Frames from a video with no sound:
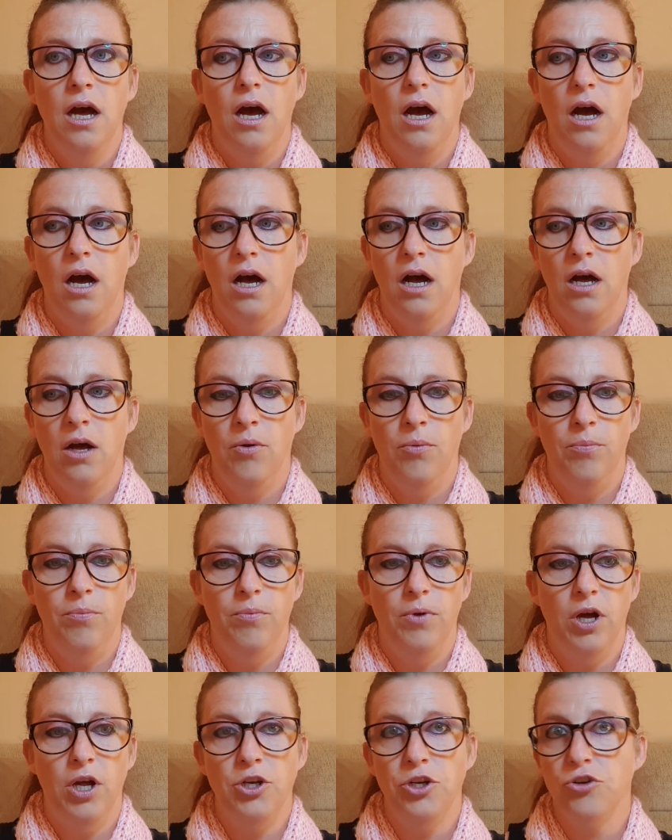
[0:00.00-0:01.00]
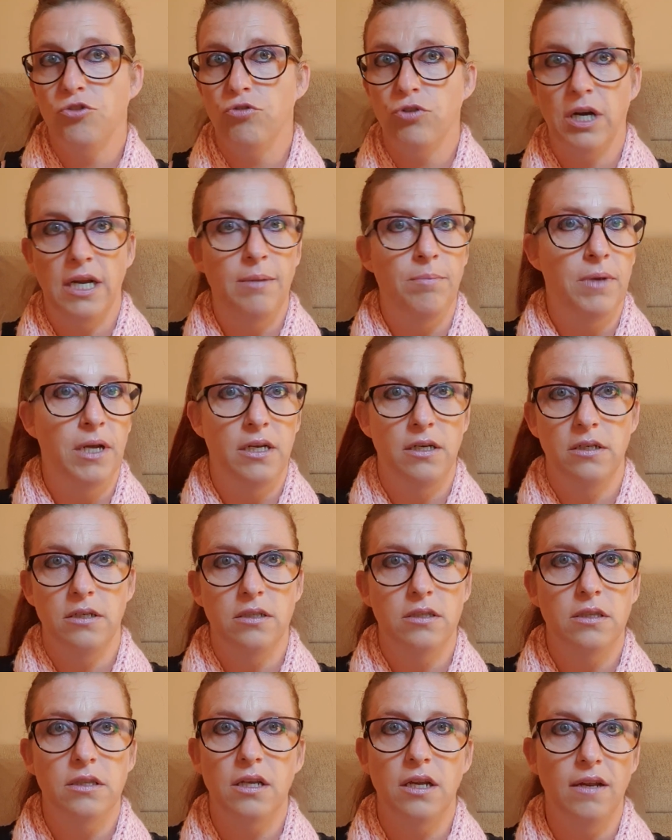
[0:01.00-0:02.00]
an agreement
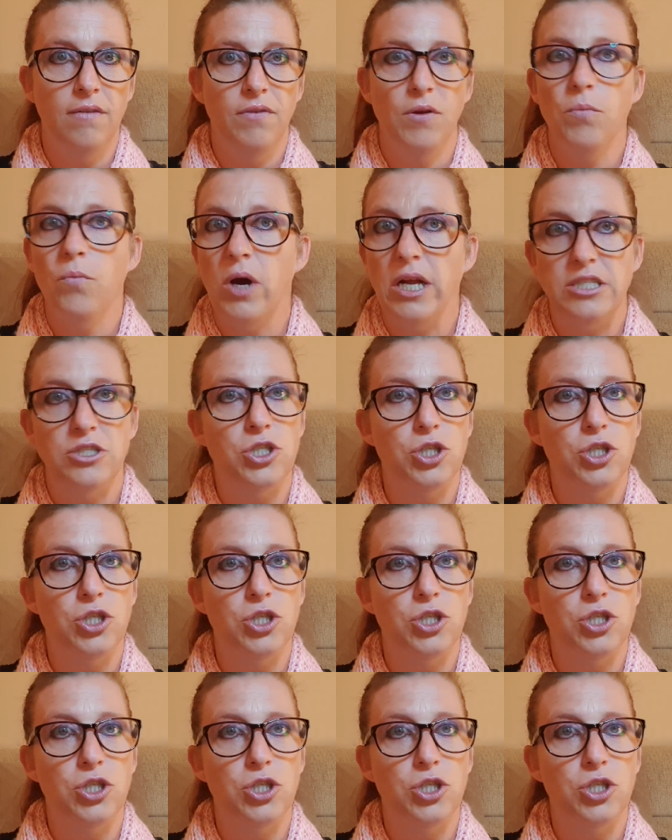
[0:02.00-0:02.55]
that if it went